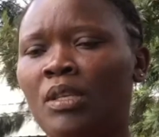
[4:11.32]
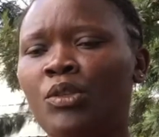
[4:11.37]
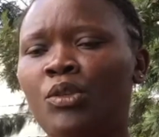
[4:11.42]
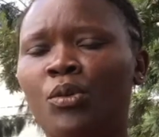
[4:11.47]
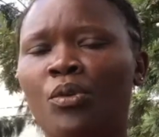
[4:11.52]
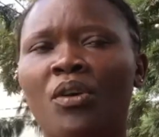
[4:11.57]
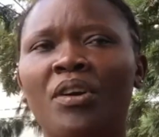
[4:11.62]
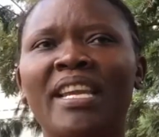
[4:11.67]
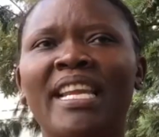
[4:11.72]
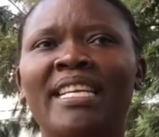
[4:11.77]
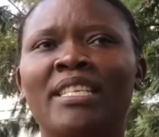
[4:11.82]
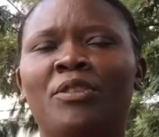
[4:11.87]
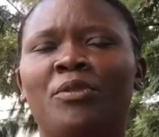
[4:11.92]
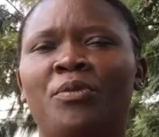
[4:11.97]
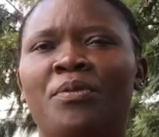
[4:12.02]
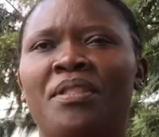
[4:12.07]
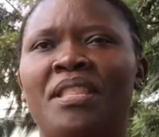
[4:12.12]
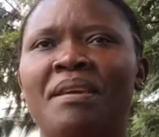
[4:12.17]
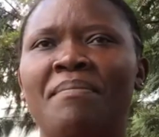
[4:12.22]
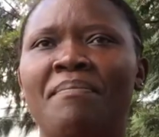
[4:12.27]
to connect
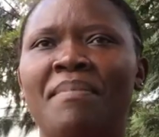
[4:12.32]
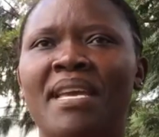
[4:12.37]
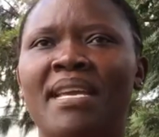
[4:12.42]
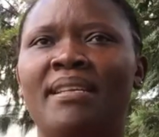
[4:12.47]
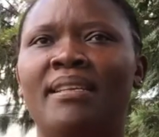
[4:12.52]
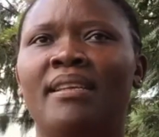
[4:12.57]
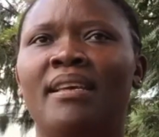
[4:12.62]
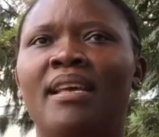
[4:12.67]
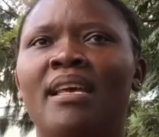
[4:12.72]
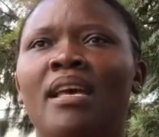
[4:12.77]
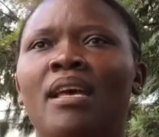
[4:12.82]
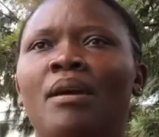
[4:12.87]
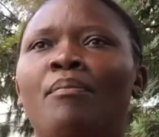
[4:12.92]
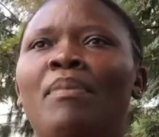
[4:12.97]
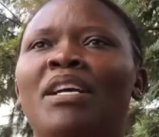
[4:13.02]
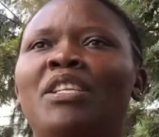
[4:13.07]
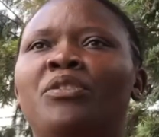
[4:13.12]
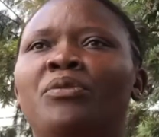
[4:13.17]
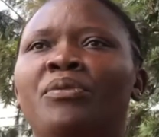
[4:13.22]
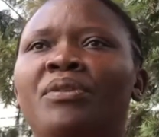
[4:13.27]
to the main.
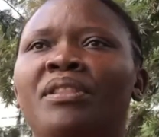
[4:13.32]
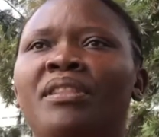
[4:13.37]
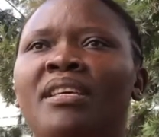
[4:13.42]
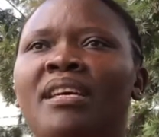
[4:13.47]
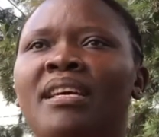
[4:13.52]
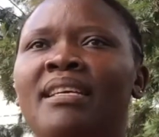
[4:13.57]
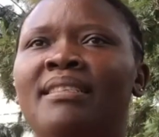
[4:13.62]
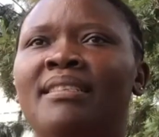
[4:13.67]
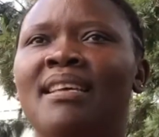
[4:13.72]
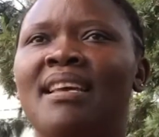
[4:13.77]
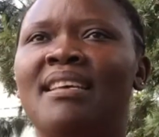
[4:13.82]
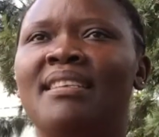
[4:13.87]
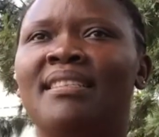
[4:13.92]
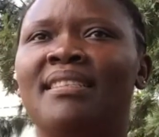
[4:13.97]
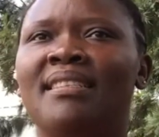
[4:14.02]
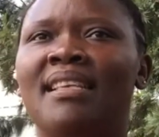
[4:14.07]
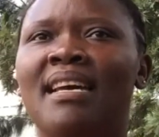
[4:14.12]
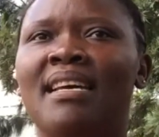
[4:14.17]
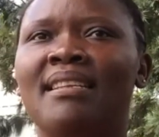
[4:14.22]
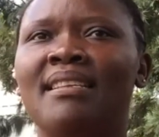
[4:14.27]
But with the
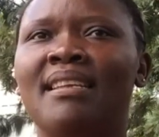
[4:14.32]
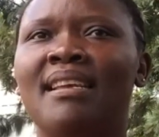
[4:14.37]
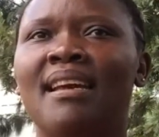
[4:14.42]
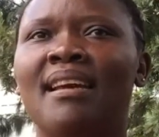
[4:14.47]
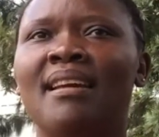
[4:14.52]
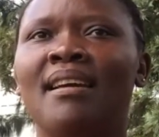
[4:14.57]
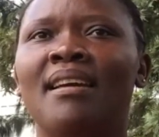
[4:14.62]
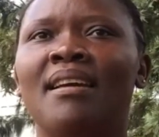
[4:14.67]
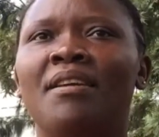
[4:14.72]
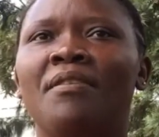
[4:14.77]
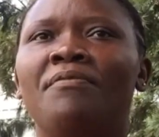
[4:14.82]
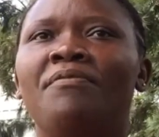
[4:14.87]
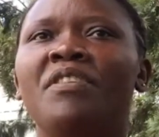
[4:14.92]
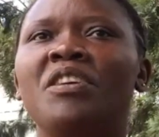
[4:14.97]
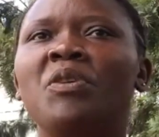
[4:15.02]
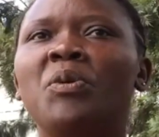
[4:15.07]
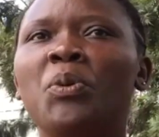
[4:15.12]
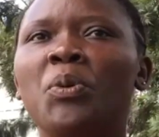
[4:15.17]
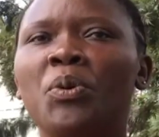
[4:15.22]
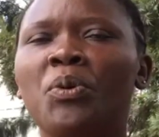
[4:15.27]
Tanzania,
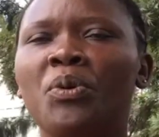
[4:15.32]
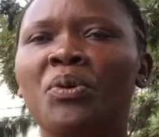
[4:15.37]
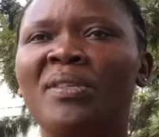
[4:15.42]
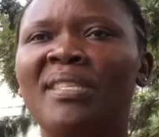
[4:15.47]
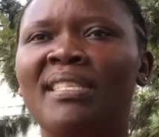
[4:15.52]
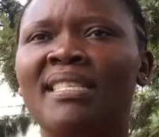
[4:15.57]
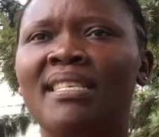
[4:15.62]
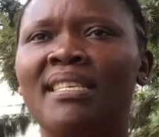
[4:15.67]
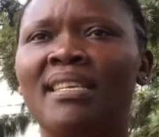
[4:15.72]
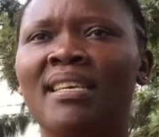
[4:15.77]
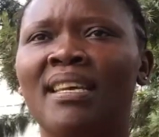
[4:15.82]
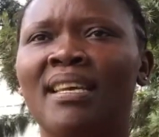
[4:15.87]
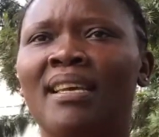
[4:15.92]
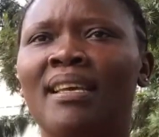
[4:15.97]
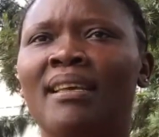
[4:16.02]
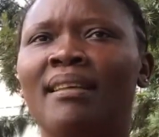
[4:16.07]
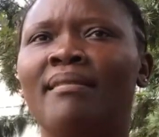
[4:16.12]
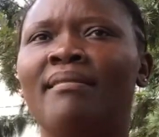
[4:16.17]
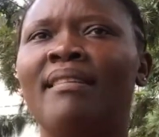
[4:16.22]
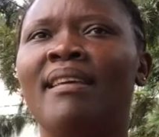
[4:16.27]
Vingunguti,
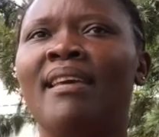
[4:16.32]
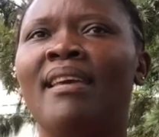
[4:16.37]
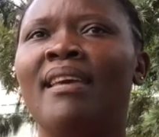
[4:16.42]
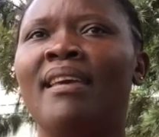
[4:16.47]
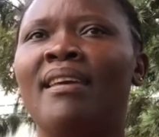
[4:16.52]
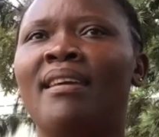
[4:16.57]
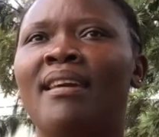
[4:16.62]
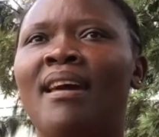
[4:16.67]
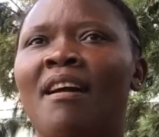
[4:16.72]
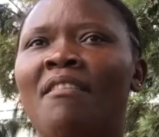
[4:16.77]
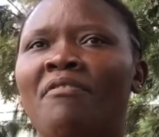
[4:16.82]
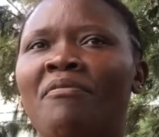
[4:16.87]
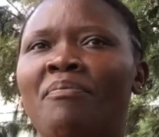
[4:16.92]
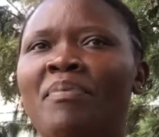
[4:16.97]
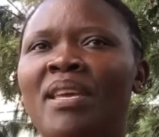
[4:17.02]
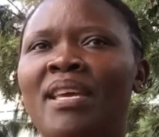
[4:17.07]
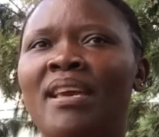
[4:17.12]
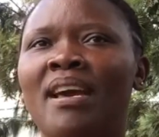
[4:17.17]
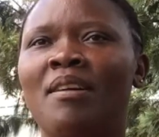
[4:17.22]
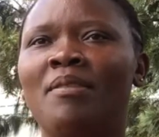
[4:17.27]
they have
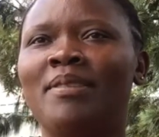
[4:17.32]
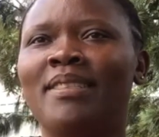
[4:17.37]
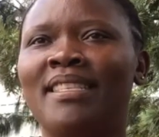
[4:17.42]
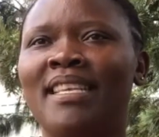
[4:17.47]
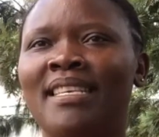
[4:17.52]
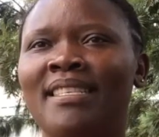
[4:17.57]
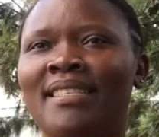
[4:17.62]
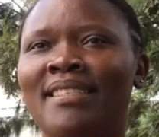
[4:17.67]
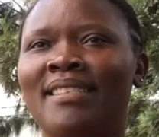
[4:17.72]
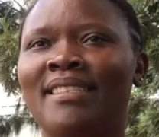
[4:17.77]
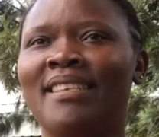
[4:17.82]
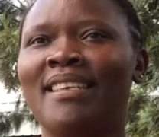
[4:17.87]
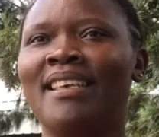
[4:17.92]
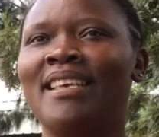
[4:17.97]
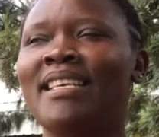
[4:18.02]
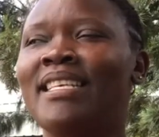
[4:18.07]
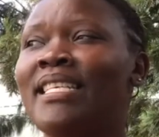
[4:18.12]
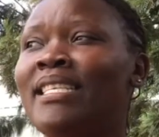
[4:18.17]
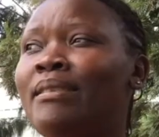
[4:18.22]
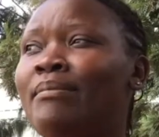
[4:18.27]
big houses,
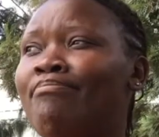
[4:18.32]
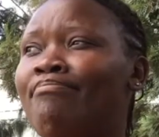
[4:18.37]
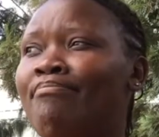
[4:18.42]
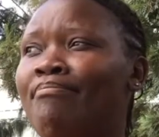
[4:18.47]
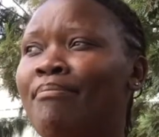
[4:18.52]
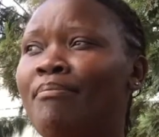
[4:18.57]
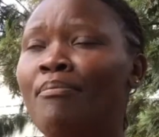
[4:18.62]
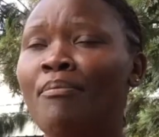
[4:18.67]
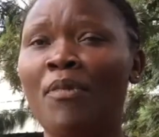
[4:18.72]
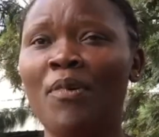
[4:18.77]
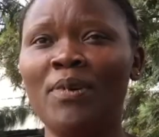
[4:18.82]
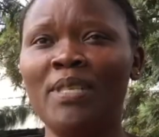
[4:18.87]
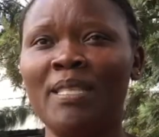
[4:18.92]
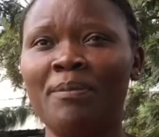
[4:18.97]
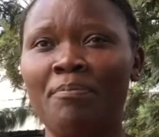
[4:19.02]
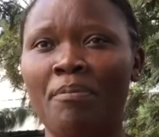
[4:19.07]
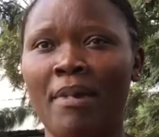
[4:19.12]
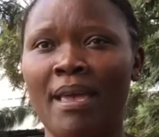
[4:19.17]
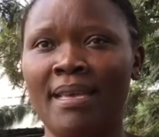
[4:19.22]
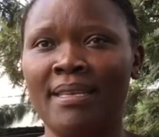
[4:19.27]
more
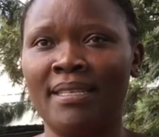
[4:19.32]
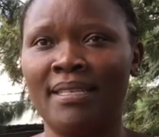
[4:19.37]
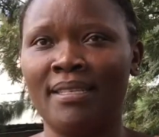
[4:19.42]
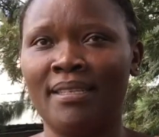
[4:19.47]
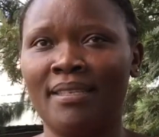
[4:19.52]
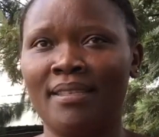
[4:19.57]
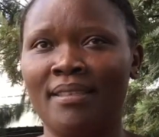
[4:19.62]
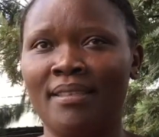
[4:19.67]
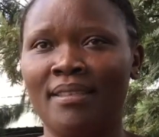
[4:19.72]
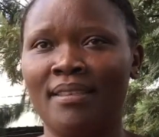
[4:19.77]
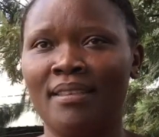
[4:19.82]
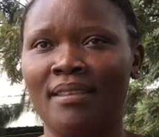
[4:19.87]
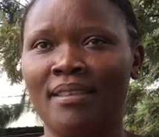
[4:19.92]
space.